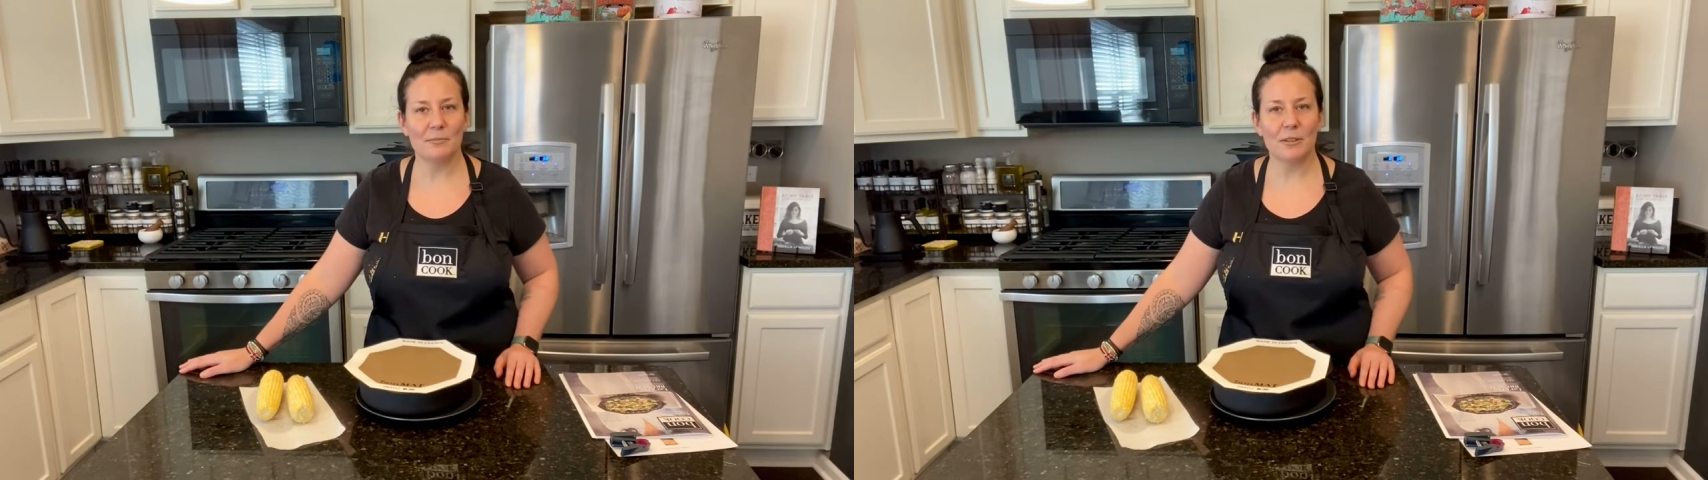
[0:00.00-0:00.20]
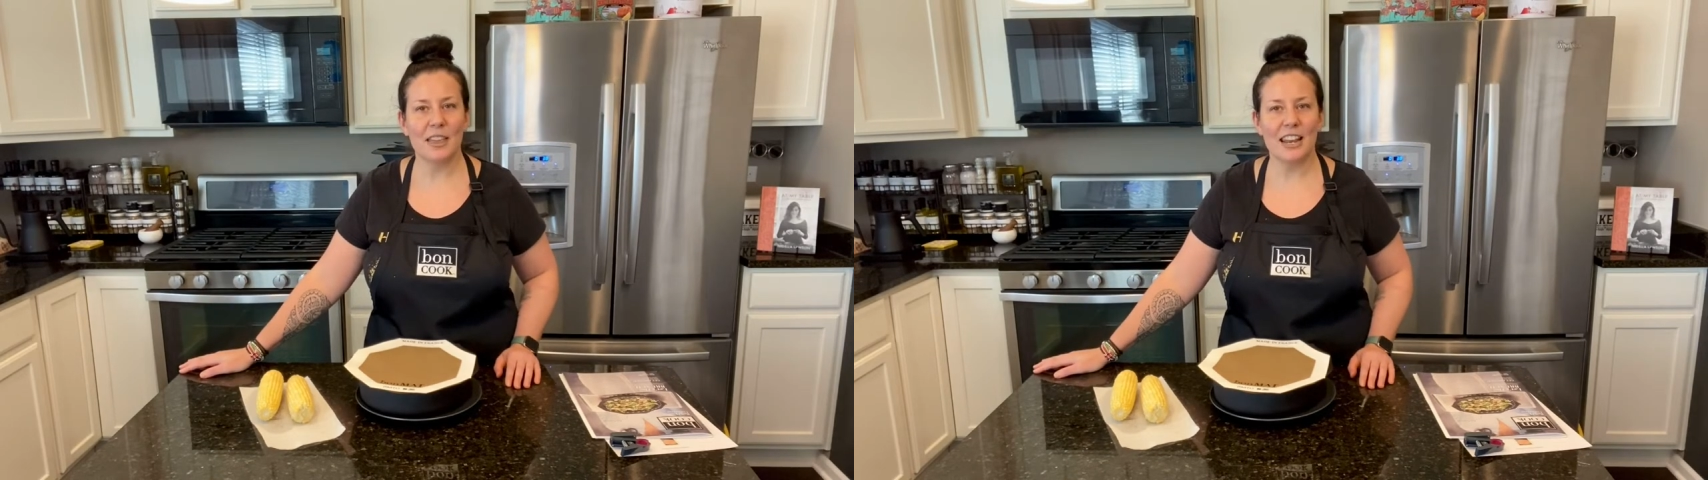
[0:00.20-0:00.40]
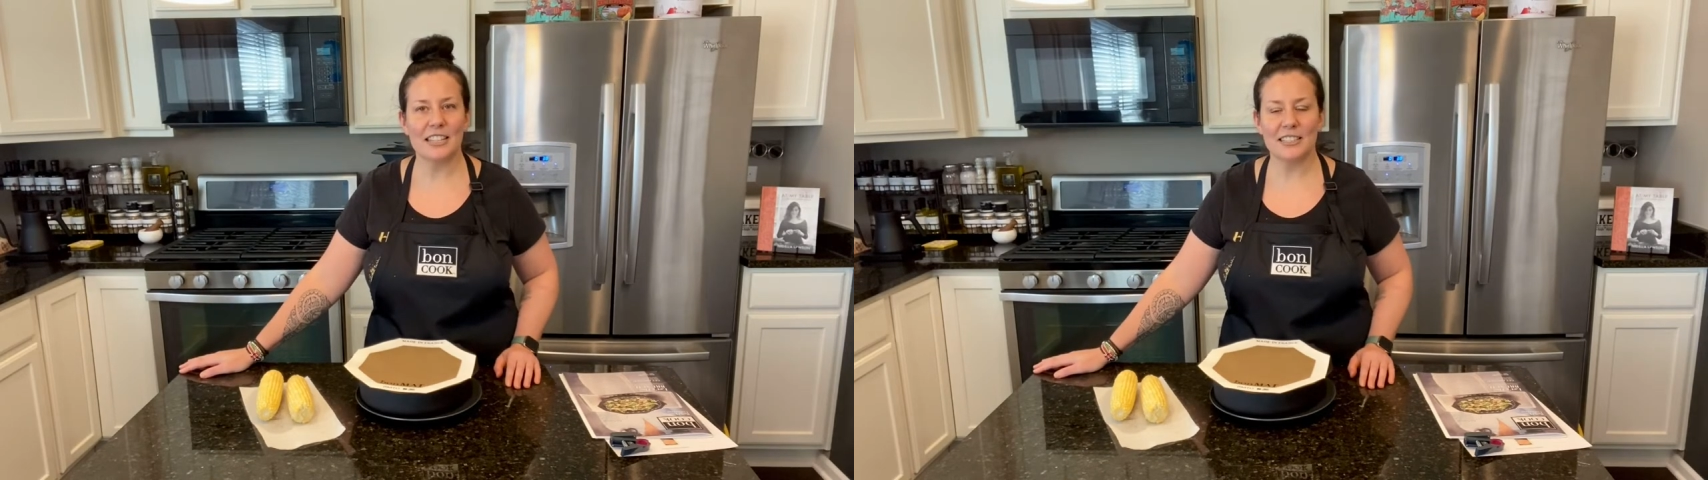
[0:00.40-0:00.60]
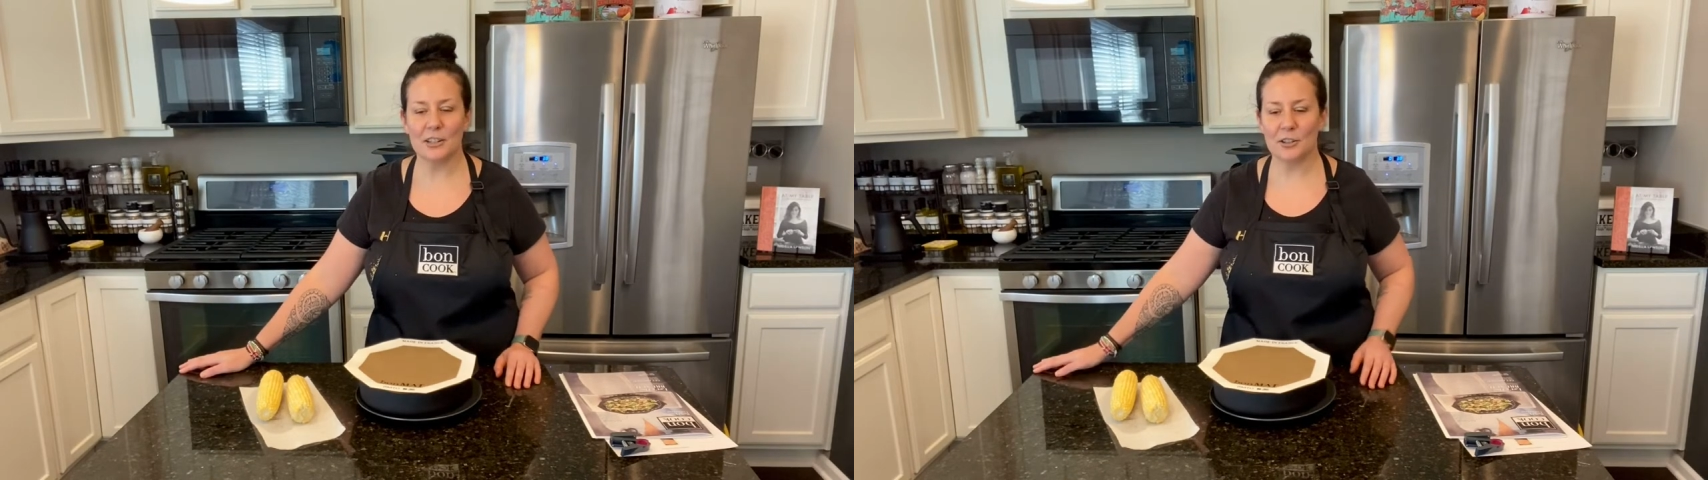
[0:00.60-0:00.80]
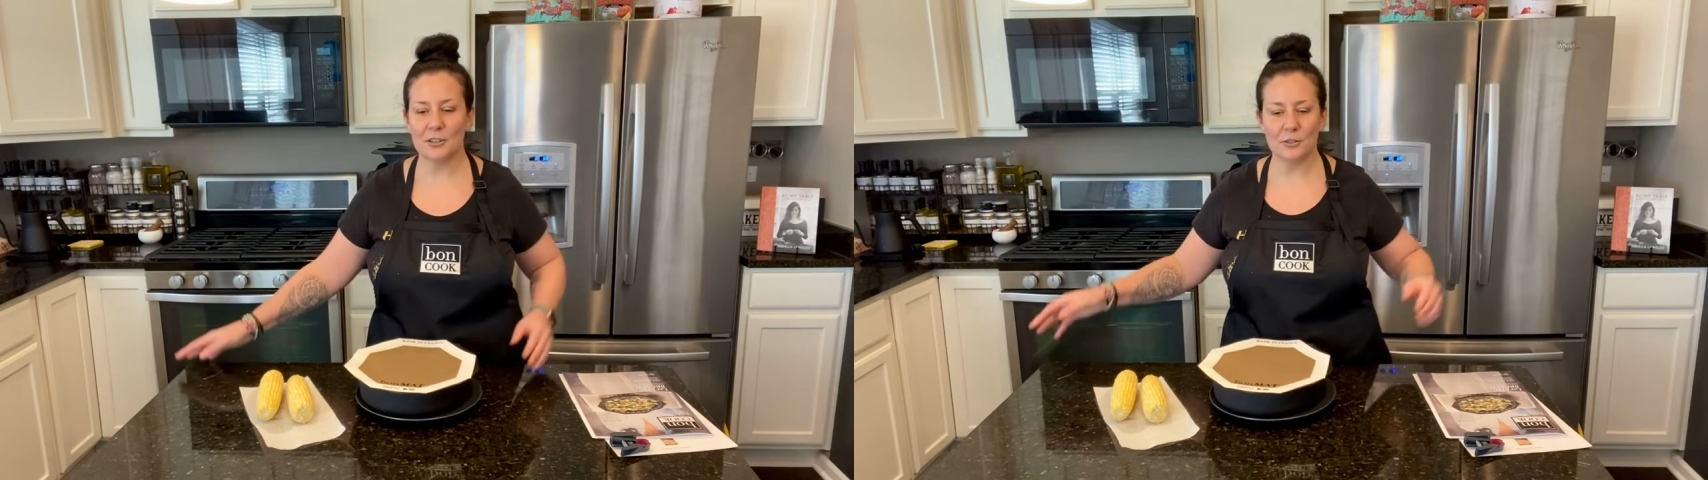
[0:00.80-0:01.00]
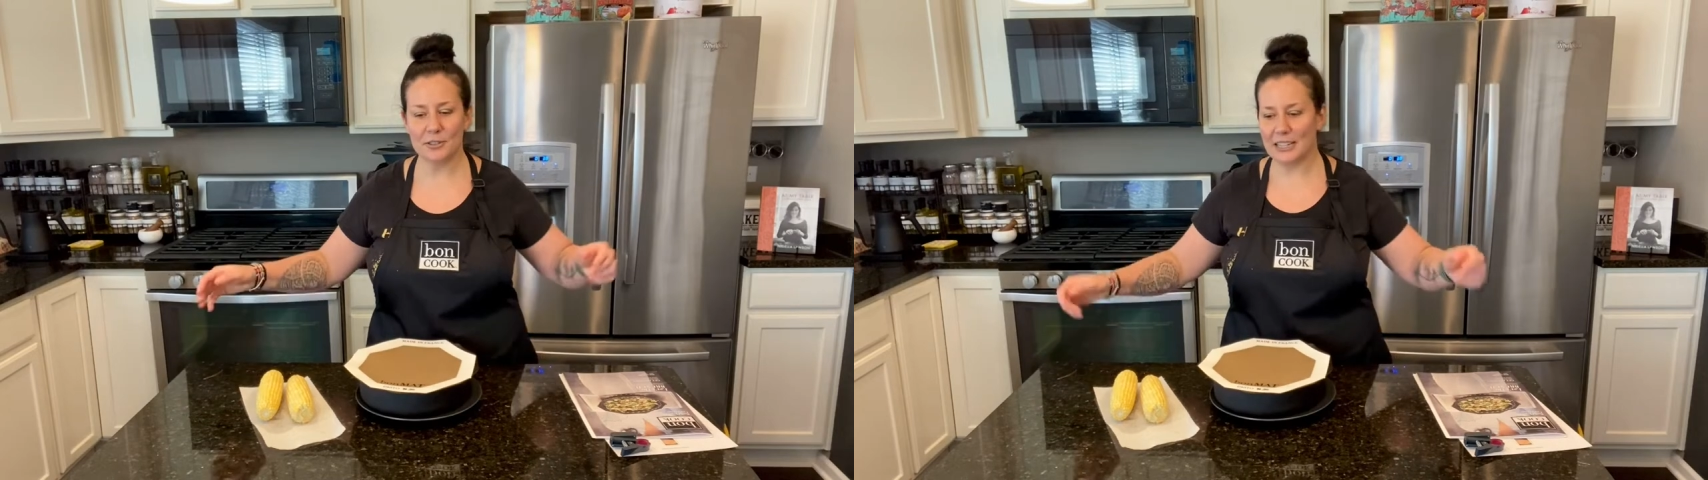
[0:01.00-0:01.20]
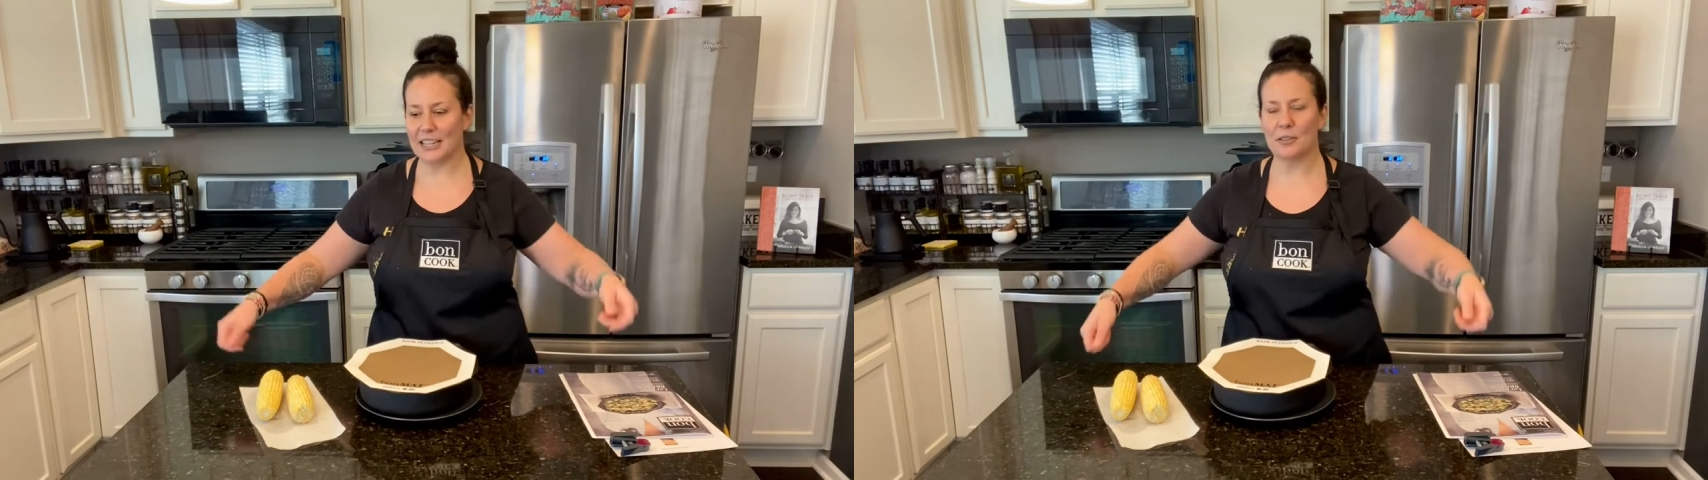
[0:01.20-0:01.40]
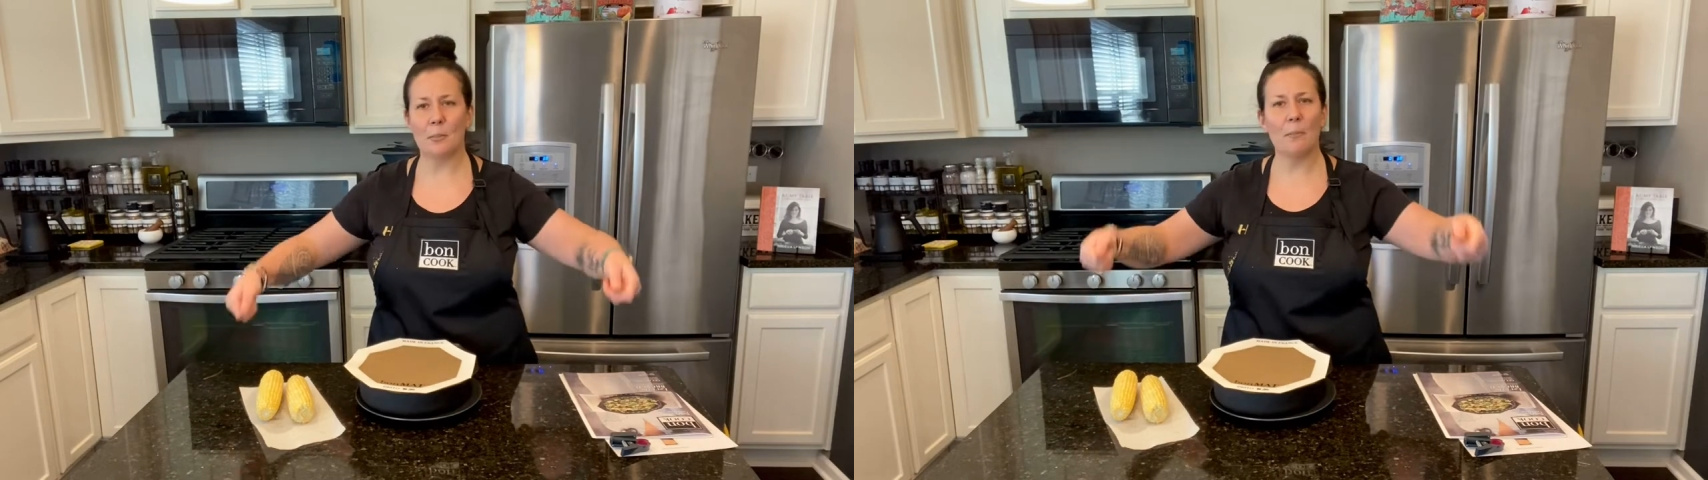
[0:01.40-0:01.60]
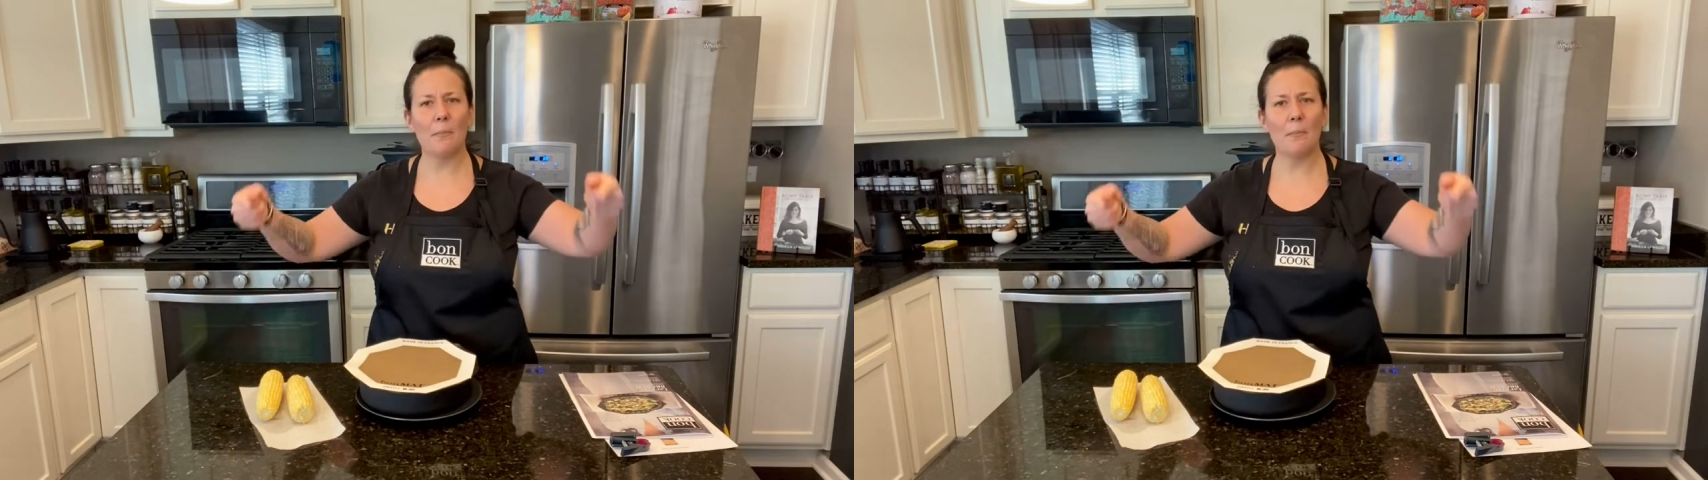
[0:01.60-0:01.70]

but then I see her, you know, taking the